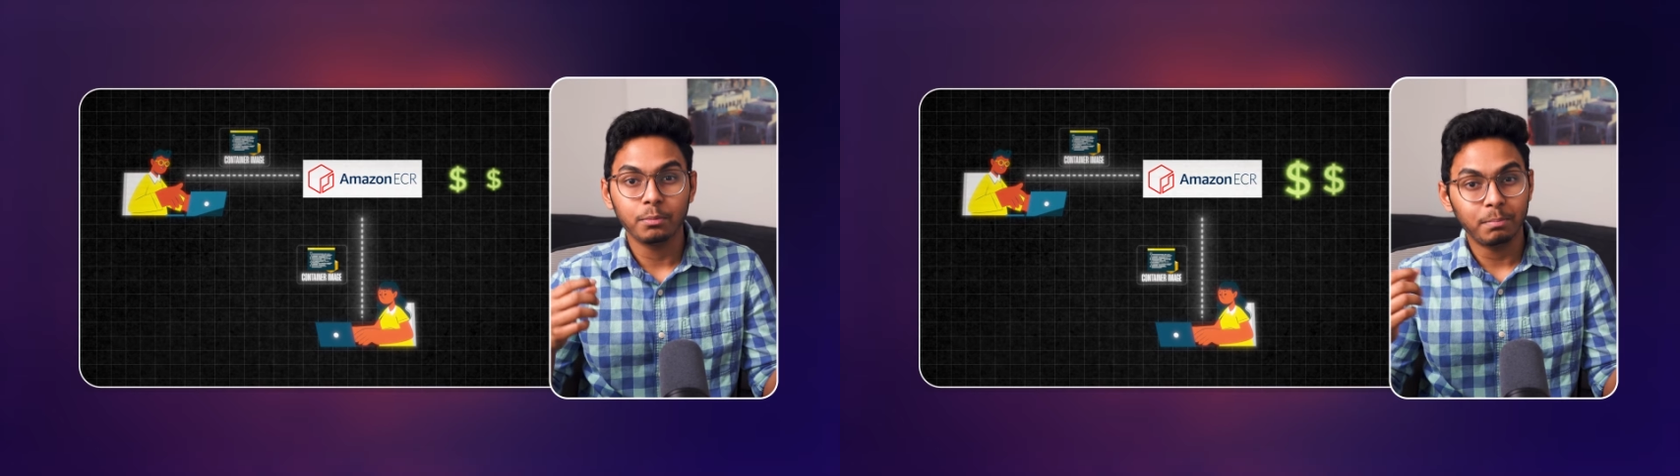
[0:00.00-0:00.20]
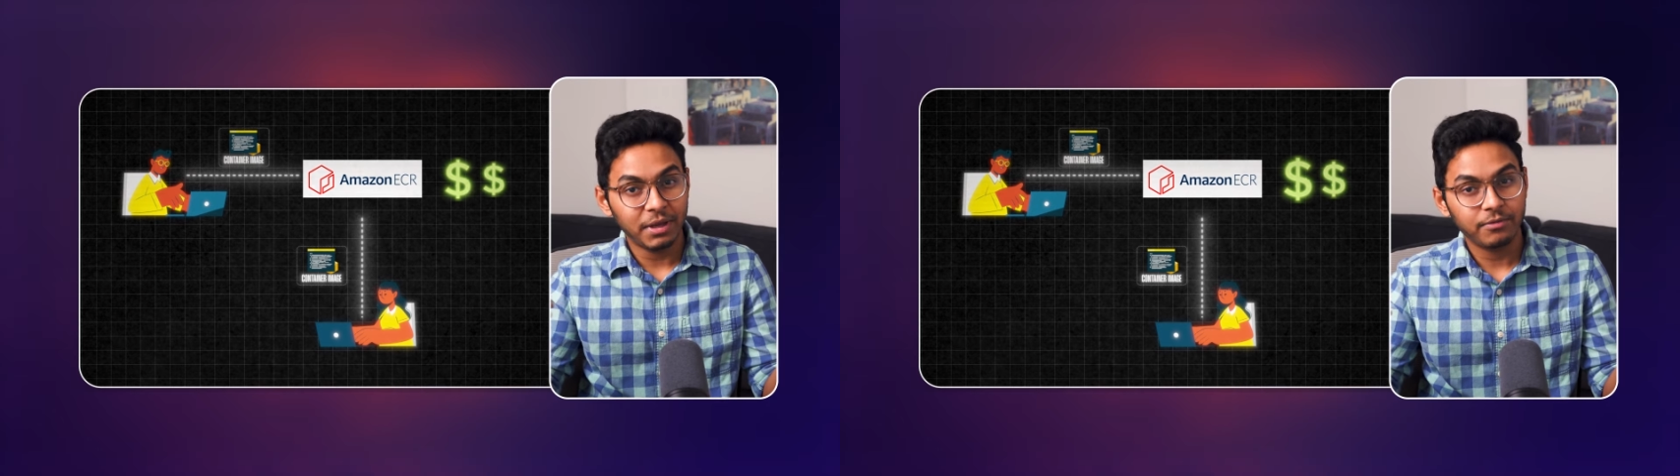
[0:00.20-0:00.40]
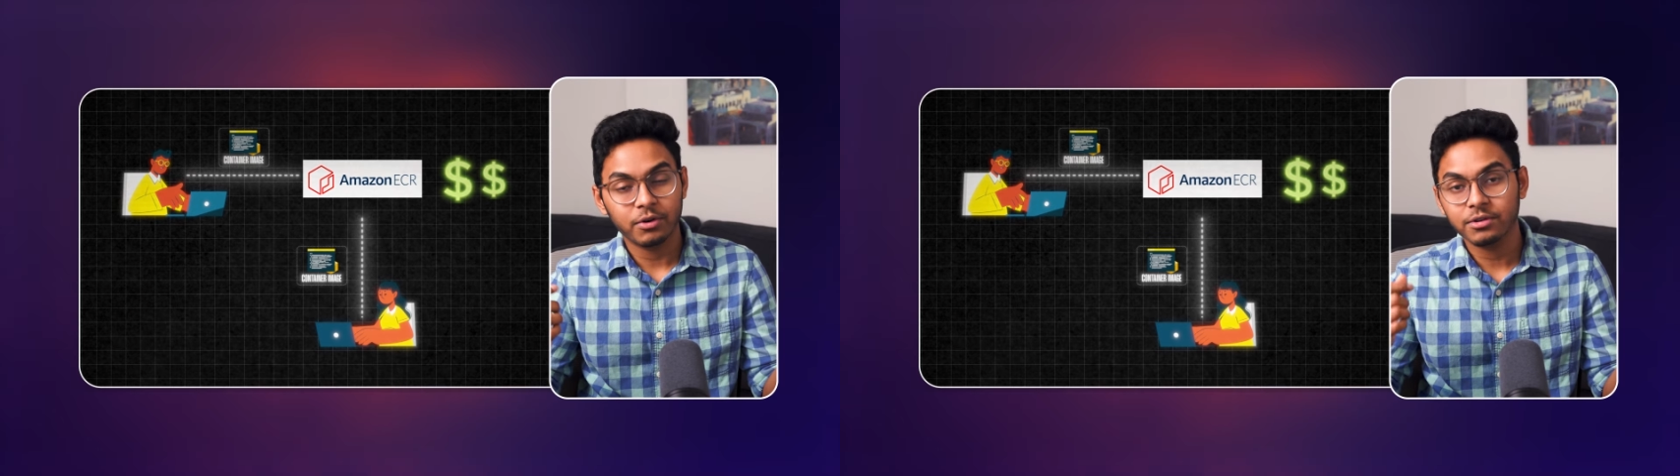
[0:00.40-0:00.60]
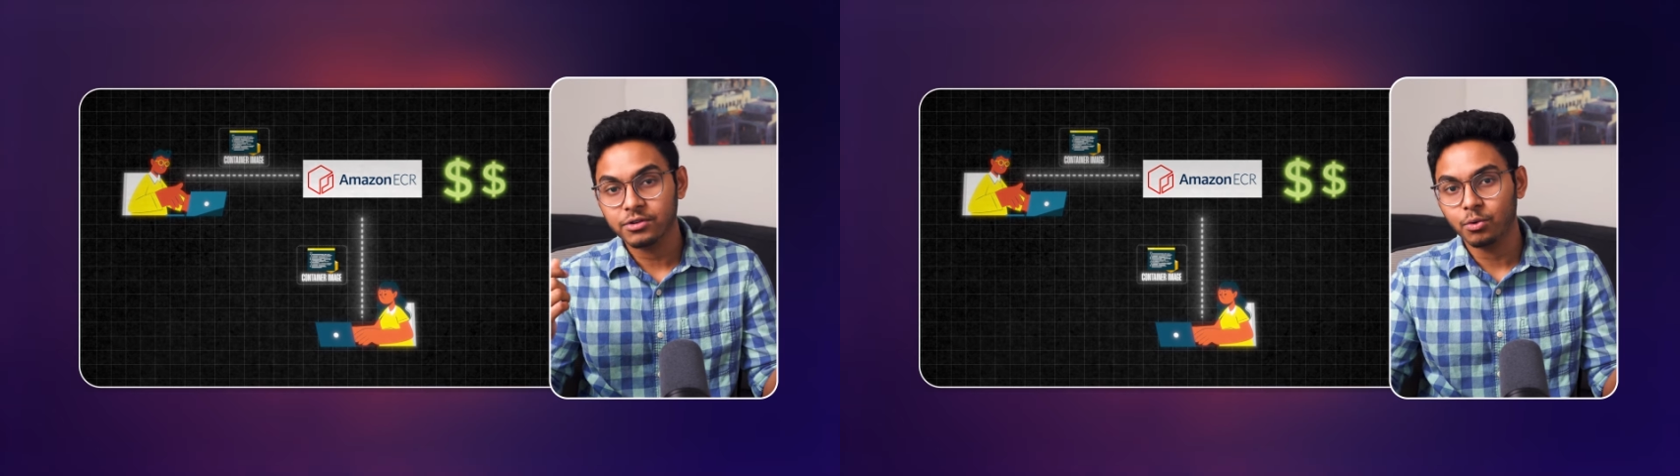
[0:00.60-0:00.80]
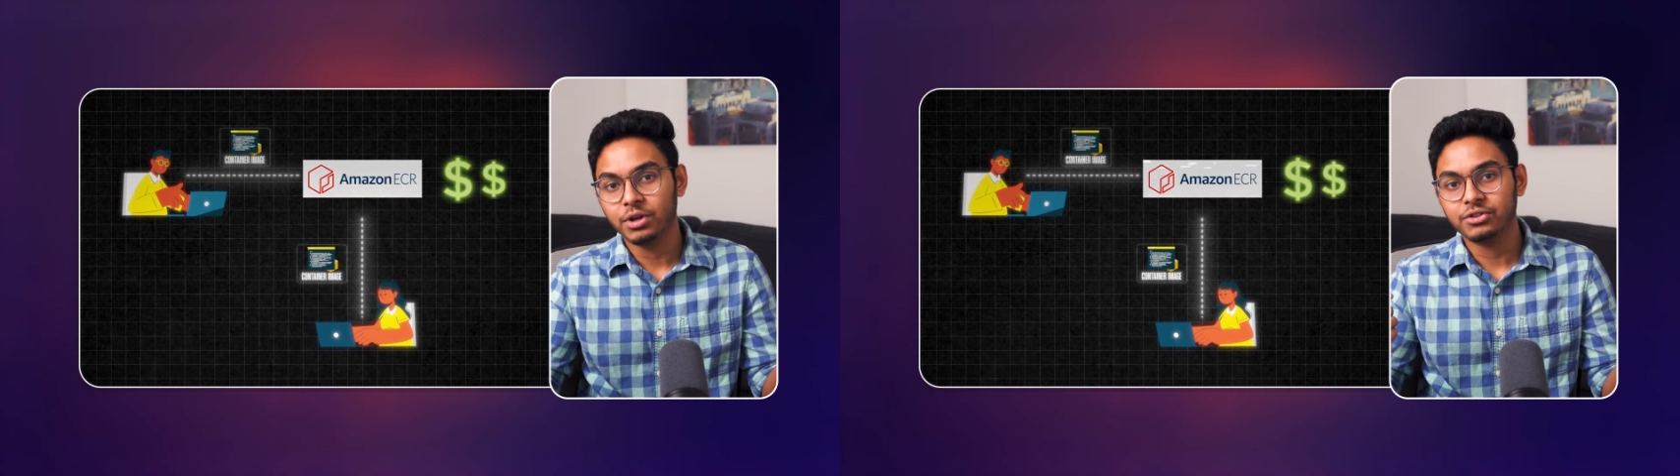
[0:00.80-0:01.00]
to pay for the
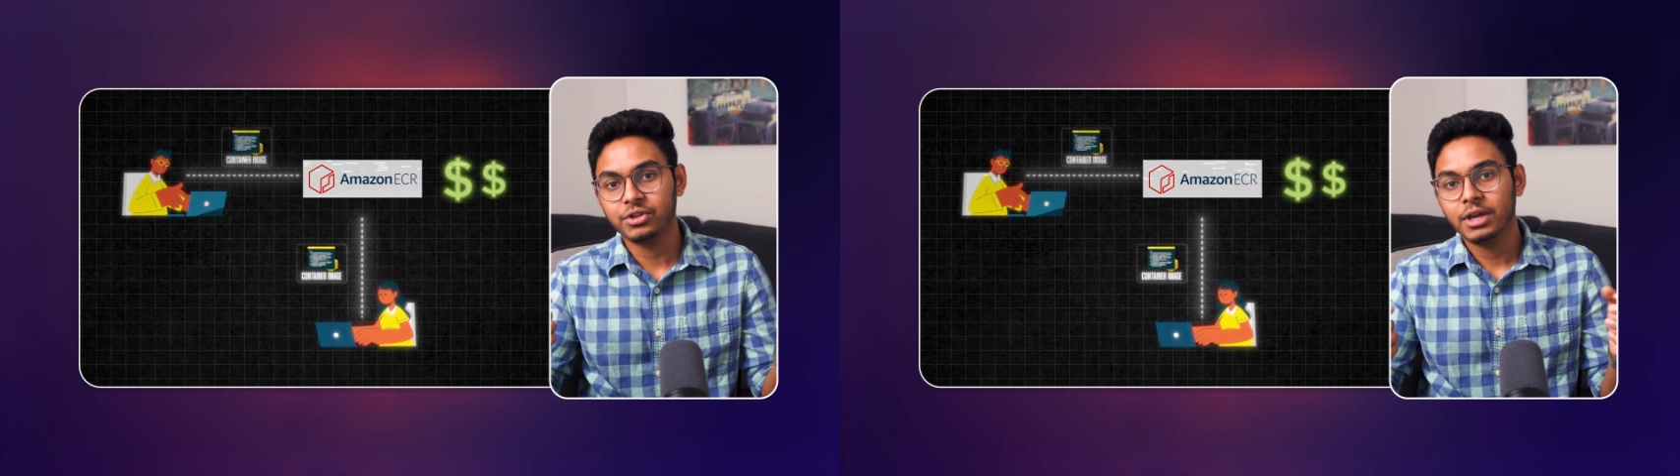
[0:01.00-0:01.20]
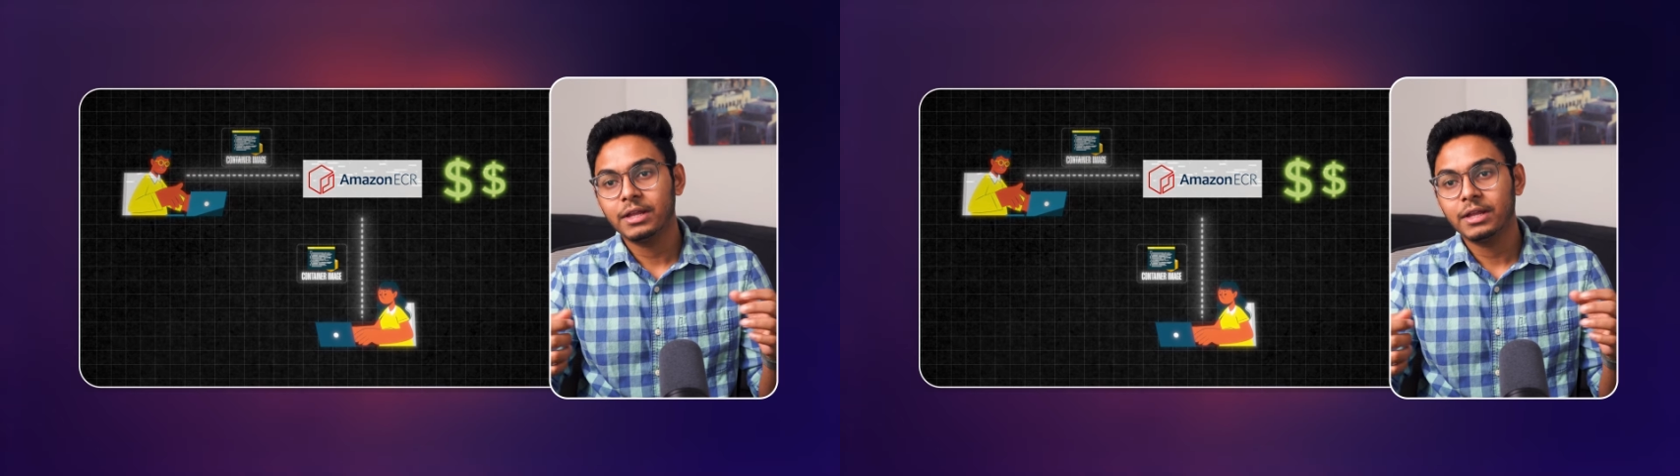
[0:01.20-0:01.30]
storage